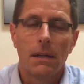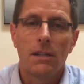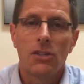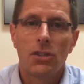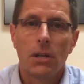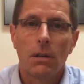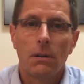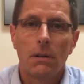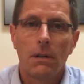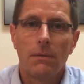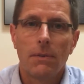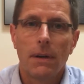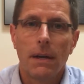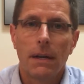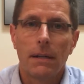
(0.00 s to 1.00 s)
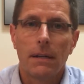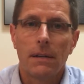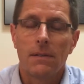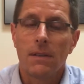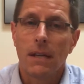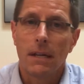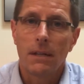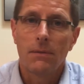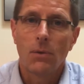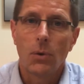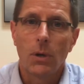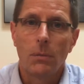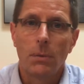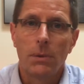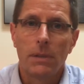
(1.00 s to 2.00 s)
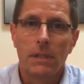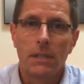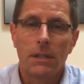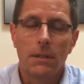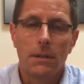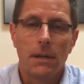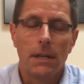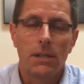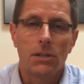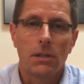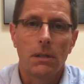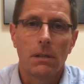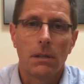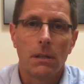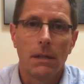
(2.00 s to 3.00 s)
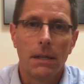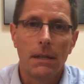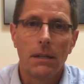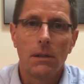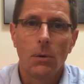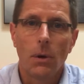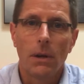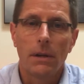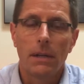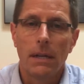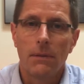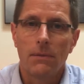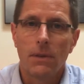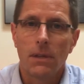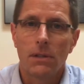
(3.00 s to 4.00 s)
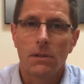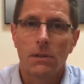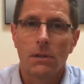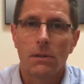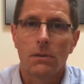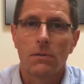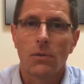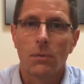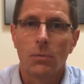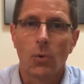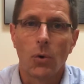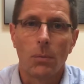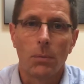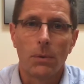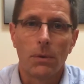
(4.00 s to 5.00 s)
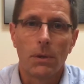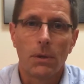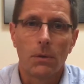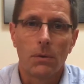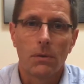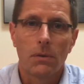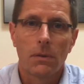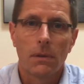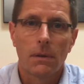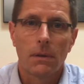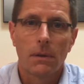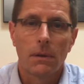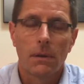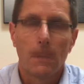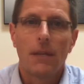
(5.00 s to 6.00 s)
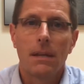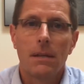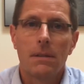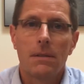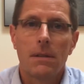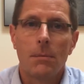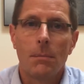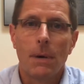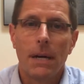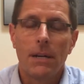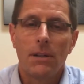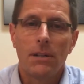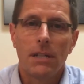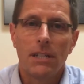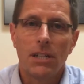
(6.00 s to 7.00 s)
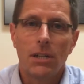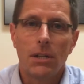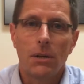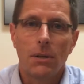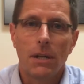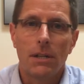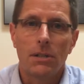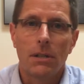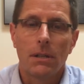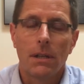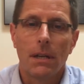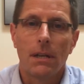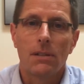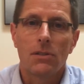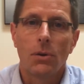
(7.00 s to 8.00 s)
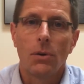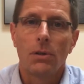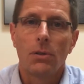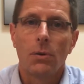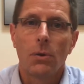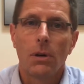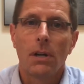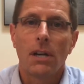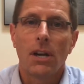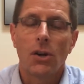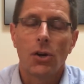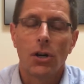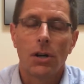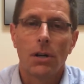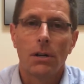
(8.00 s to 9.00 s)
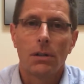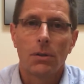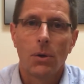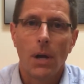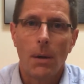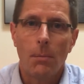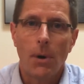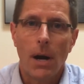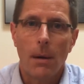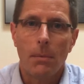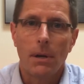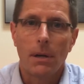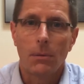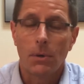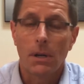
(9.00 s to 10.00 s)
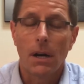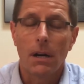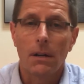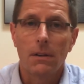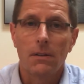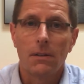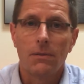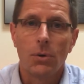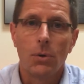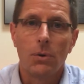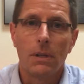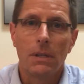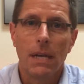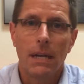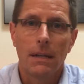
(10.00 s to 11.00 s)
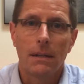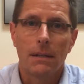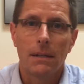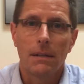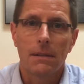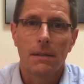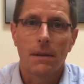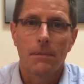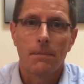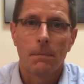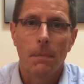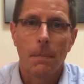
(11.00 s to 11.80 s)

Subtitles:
It is generally defined as the unavoidable deterioration in the dwelling and fixtures from normal use. It is the minor deterioration that is going to occur to a property regardless of who the tenant is.